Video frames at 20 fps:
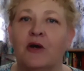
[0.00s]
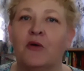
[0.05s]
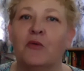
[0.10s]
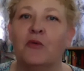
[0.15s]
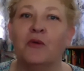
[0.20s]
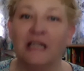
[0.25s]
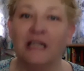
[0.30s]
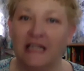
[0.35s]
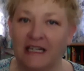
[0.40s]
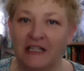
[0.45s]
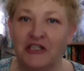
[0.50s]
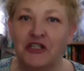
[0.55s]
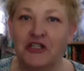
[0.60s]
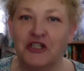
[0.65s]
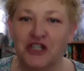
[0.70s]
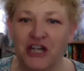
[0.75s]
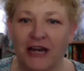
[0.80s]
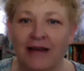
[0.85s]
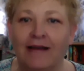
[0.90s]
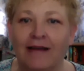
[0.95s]
we need to
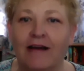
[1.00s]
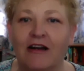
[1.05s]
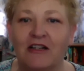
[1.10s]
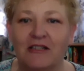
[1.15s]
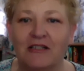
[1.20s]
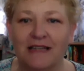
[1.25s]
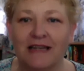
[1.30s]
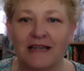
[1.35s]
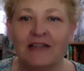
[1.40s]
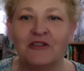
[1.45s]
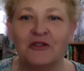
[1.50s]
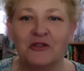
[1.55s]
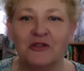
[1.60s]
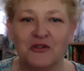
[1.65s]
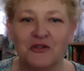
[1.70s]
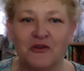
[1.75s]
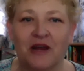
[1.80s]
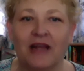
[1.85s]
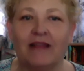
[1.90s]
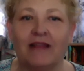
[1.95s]
check our signal
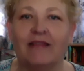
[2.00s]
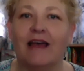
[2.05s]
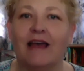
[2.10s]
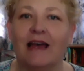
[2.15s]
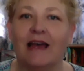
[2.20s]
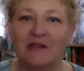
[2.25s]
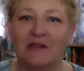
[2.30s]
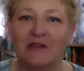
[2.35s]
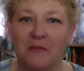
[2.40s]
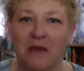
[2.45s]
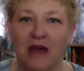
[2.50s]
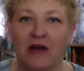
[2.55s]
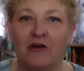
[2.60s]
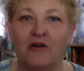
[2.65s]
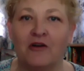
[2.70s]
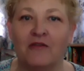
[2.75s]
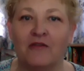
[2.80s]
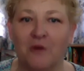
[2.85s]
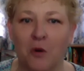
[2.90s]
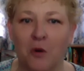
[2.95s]
strength as a matter
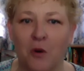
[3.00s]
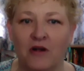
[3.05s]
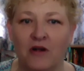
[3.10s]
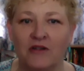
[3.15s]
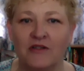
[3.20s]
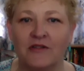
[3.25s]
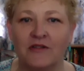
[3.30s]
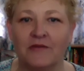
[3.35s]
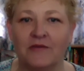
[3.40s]
of course.